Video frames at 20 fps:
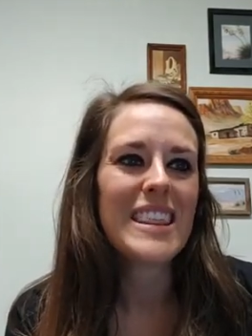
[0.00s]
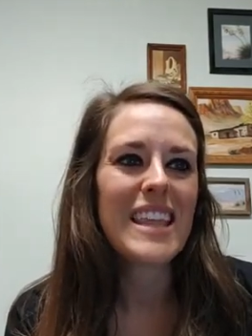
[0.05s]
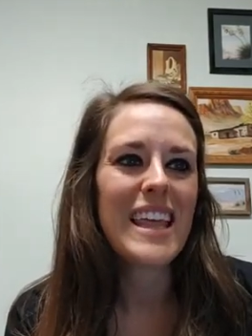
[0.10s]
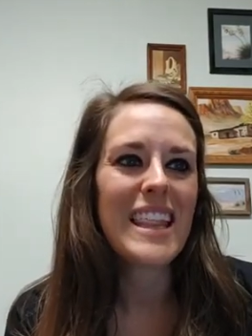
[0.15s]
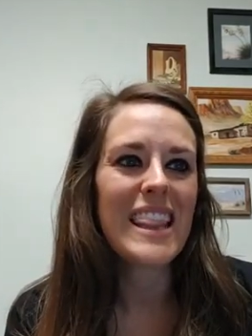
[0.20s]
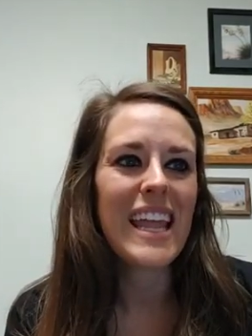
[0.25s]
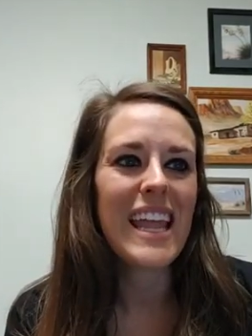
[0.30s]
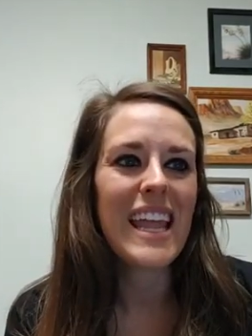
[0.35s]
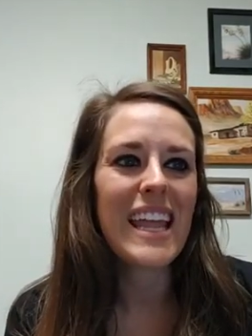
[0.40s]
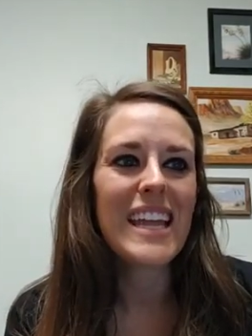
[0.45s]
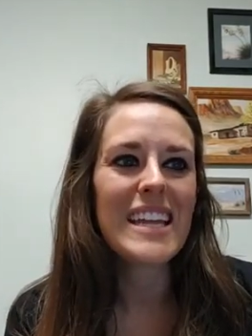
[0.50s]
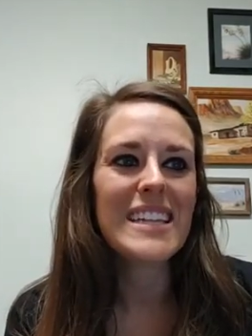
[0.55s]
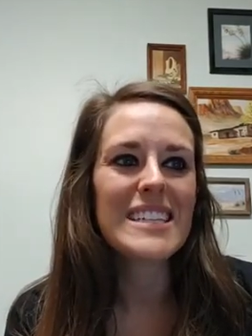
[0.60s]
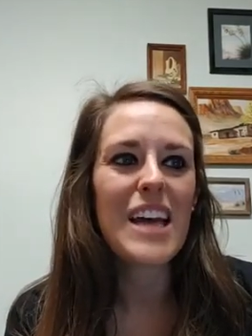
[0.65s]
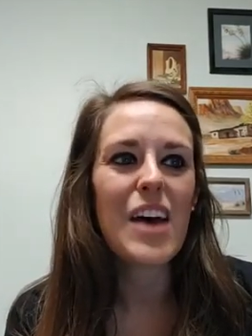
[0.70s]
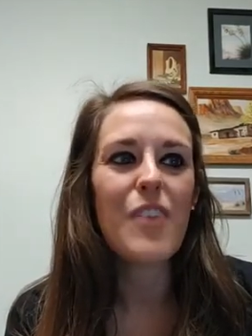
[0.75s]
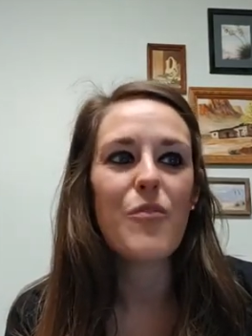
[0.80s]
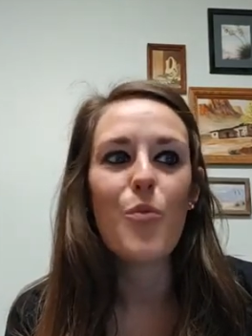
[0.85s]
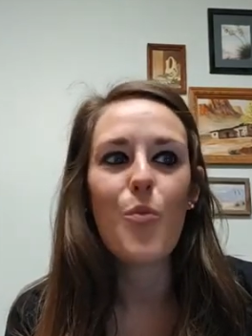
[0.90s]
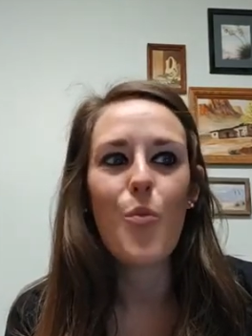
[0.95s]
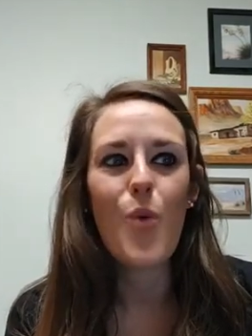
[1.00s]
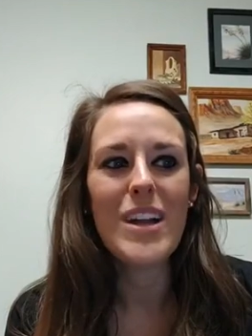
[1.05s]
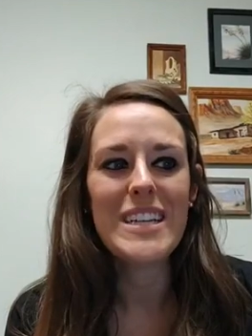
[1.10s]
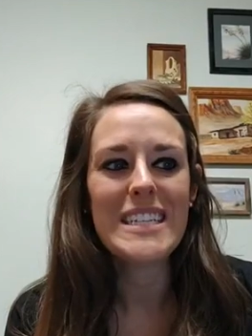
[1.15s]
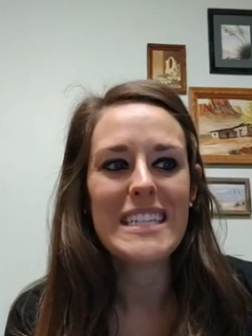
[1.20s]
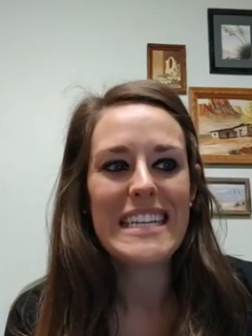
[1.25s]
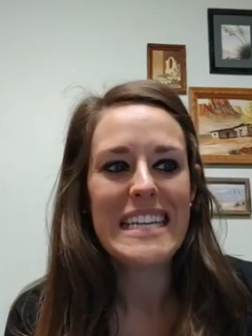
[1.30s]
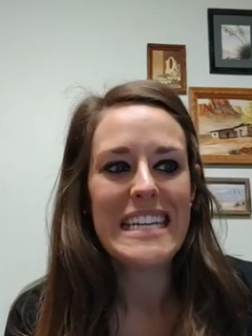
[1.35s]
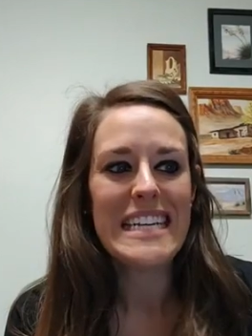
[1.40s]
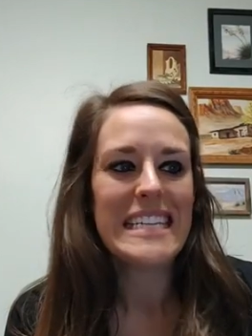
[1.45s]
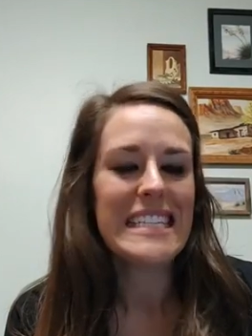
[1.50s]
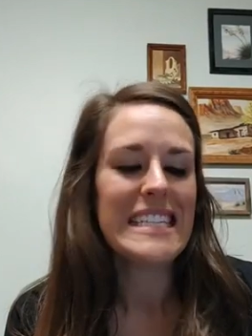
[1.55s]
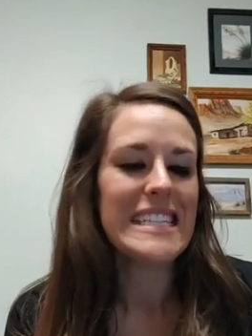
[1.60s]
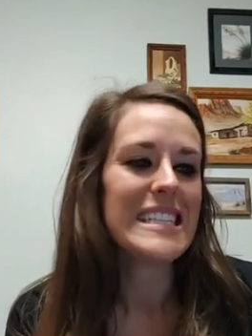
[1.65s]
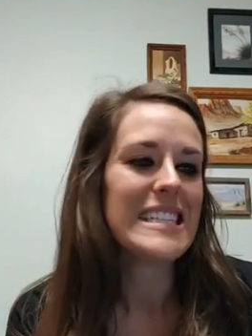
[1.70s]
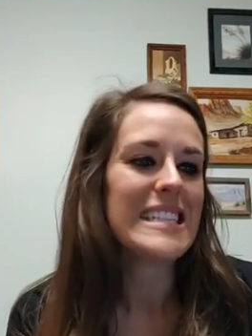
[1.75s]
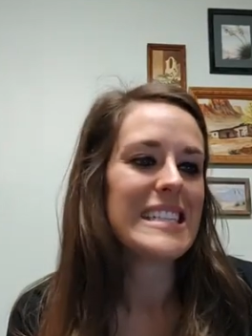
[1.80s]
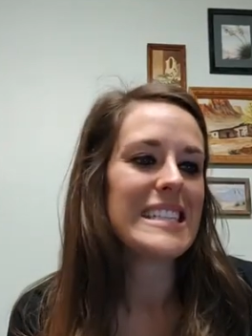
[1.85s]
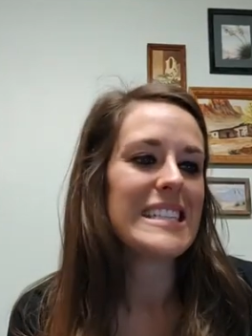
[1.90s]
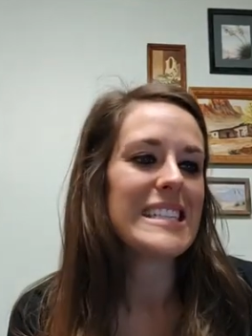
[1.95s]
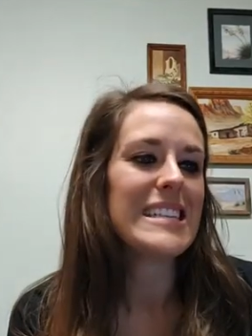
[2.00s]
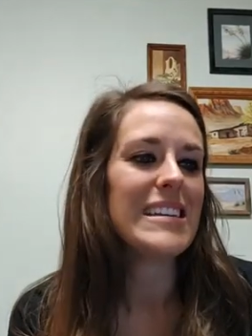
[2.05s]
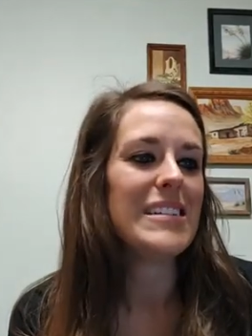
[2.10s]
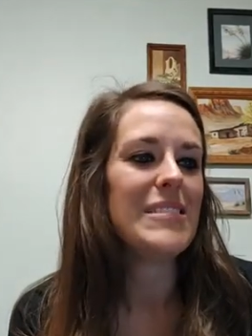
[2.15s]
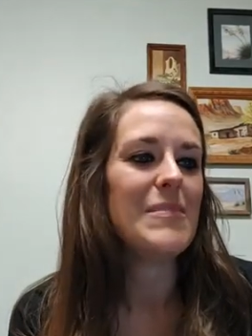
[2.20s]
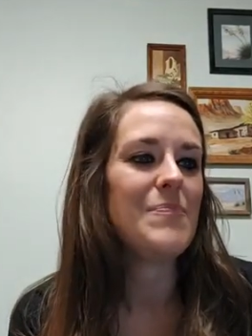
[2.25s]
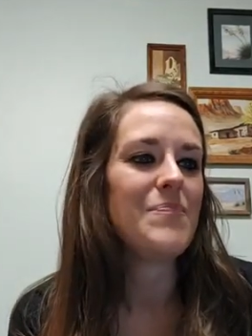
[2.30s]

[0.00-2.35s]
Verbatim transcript: the land of what is.